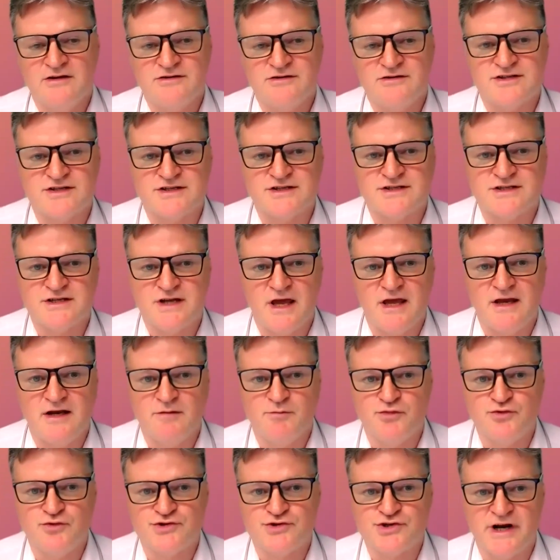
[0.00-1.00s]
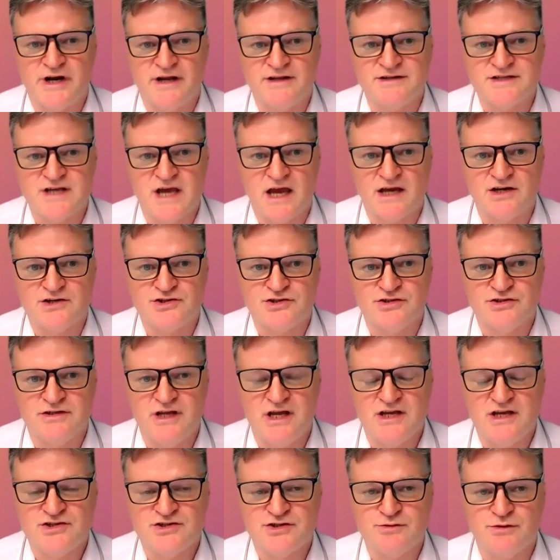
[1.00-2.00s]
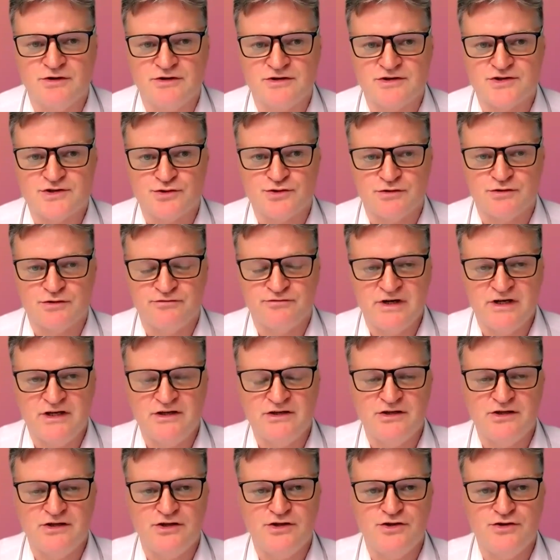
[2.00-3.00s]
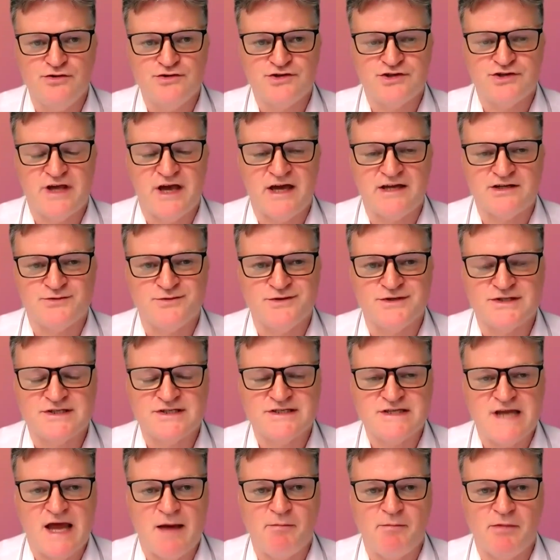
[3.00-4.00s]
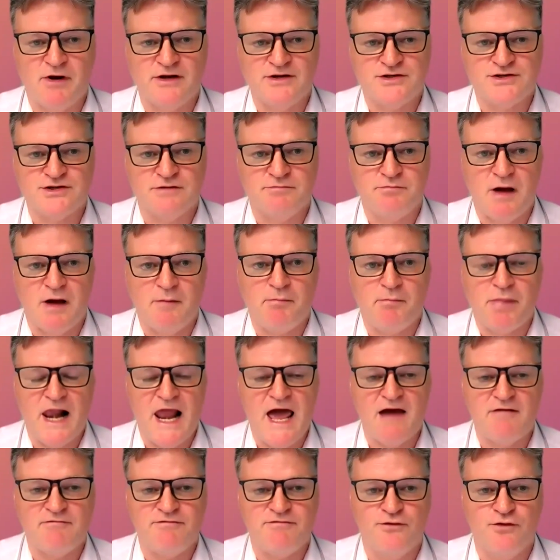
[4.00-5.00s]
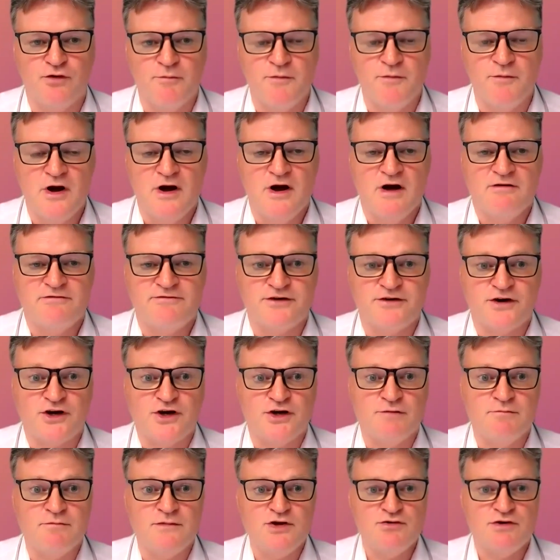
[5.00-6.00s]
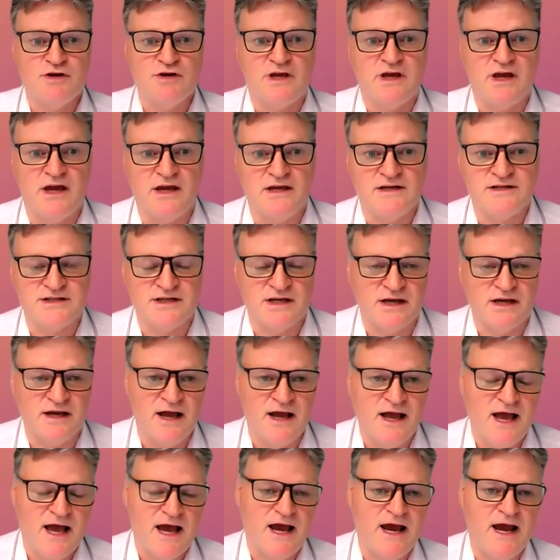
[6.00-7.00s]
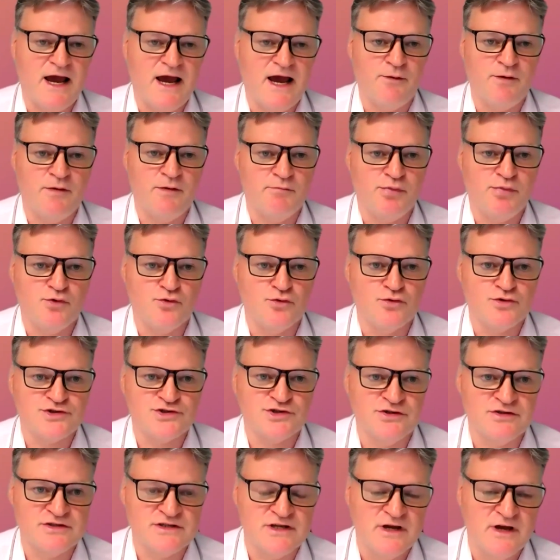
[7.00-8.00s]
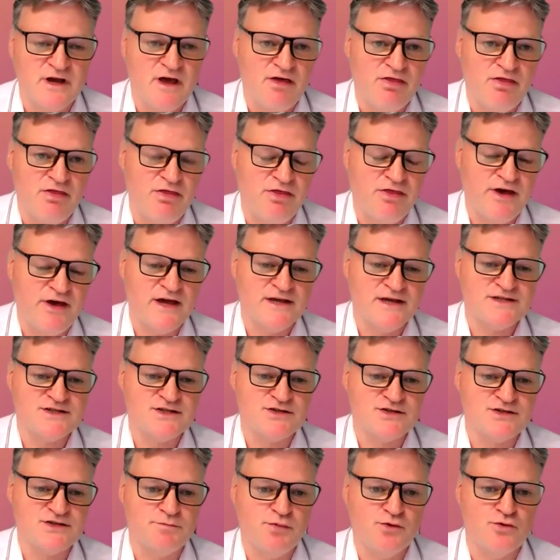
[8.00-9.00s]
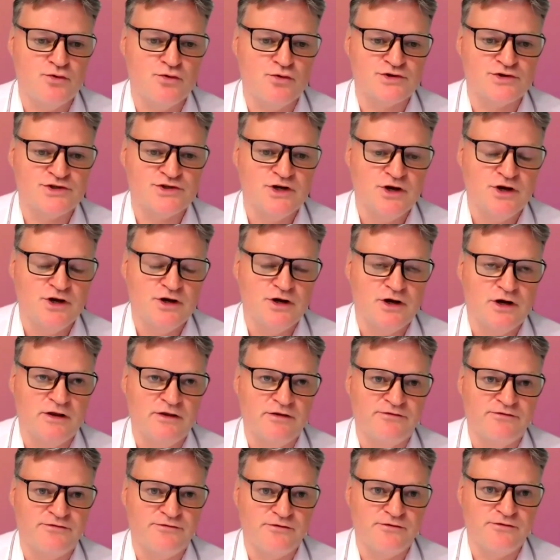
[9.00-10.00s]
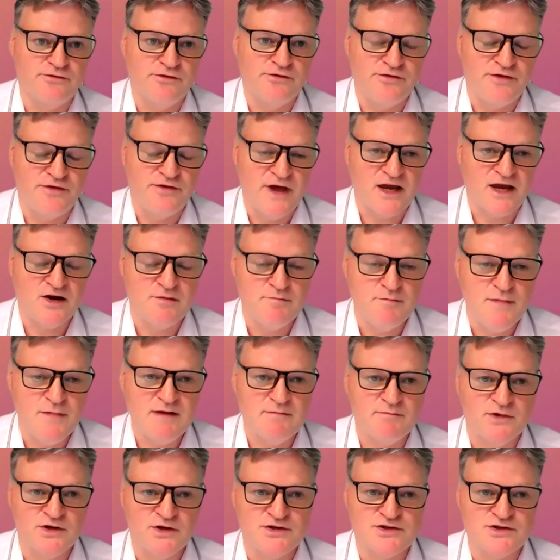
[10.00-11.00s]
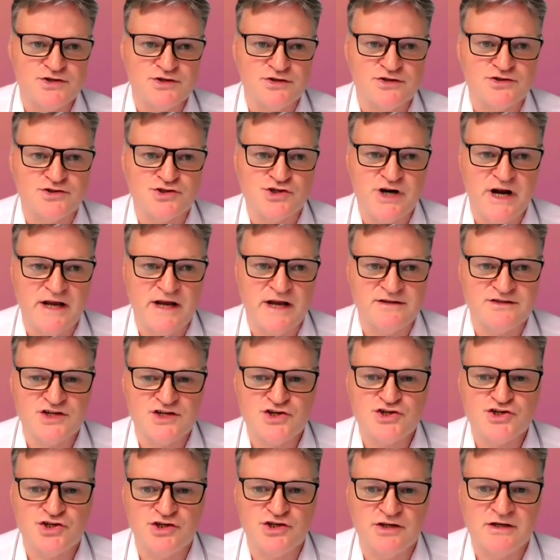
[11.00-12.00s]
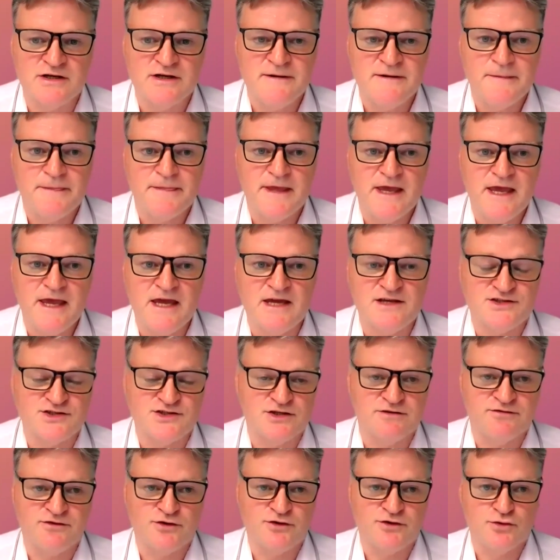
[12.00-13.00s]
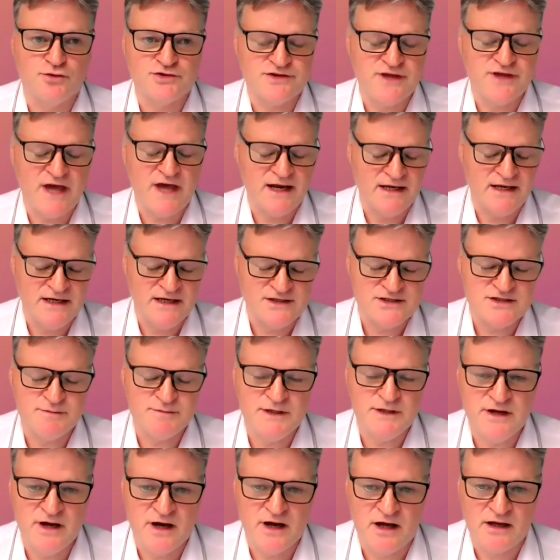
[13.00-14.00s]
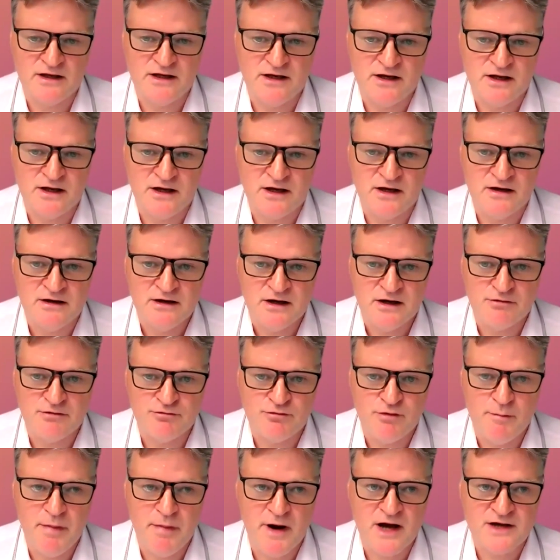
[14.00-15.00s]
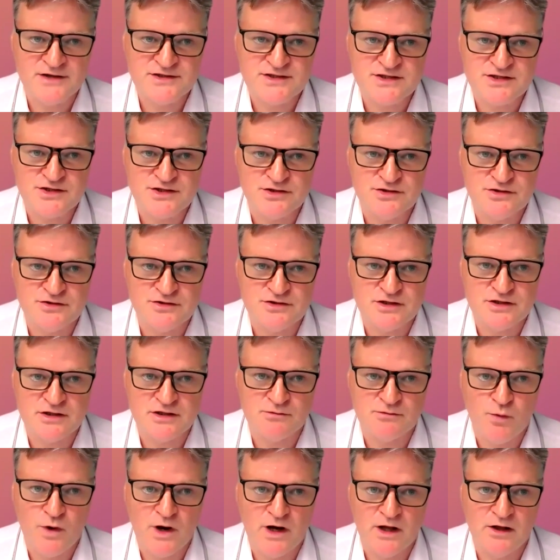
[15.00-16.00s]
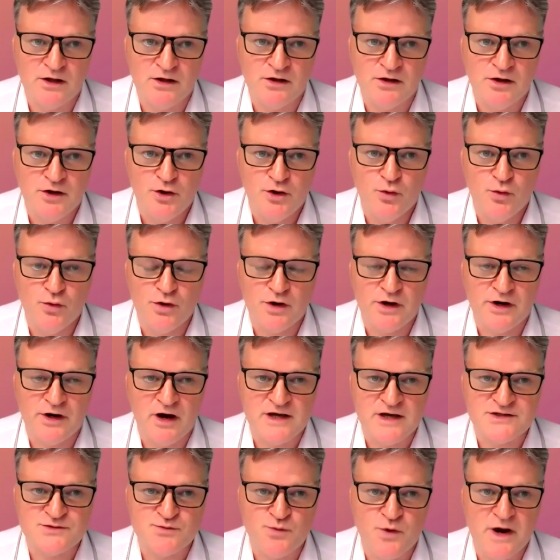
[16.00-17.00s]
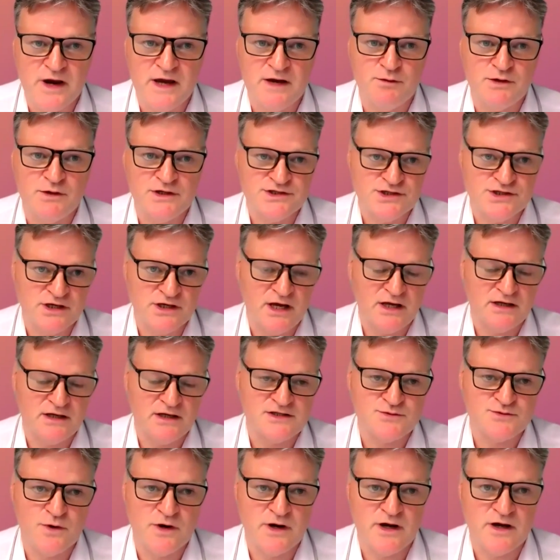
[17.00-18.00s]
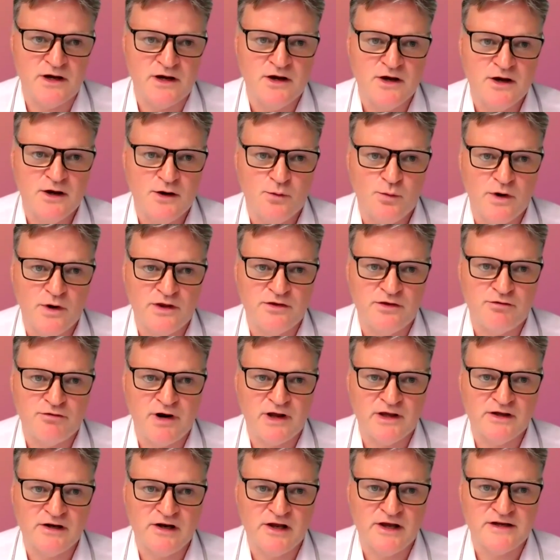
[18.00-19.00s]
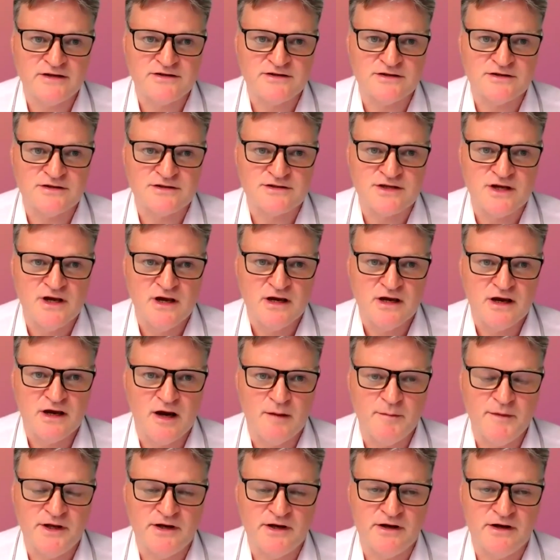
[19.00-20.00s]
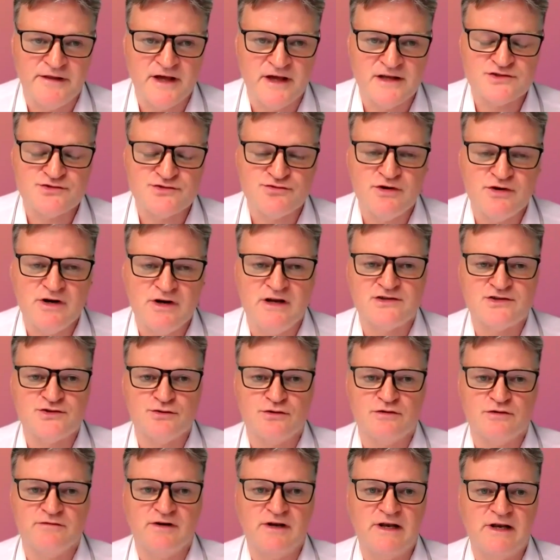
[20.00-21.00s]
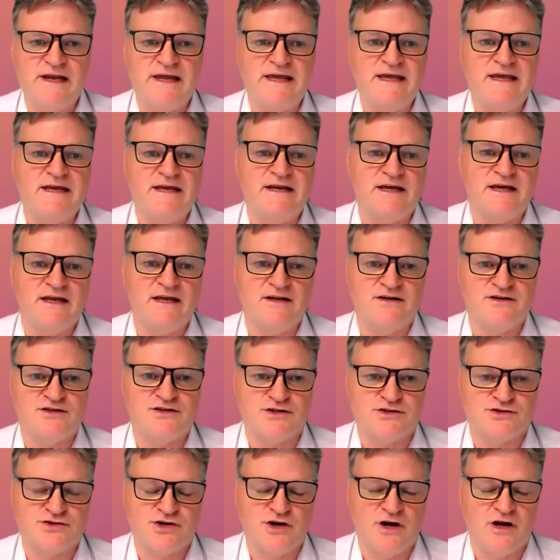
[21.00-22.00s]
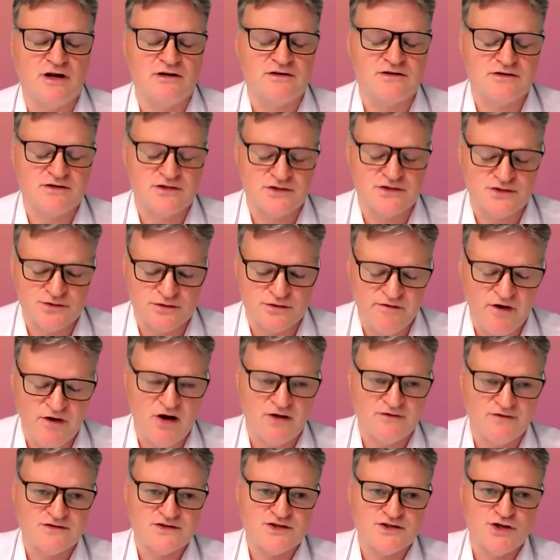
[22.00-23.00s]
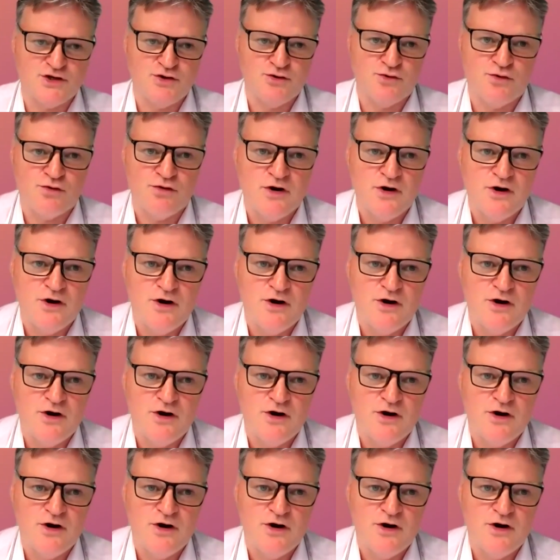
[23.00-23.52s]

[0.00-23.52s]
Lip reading: sustainable transaction issuance, sort of really use that to establish a platform for communicating how important their support and their commitment to the transition is. And of course, that needs to be done in a robust and well-organized way, which again is where the regulators come in. And that's really a sort of a lead in to try to sort of answer your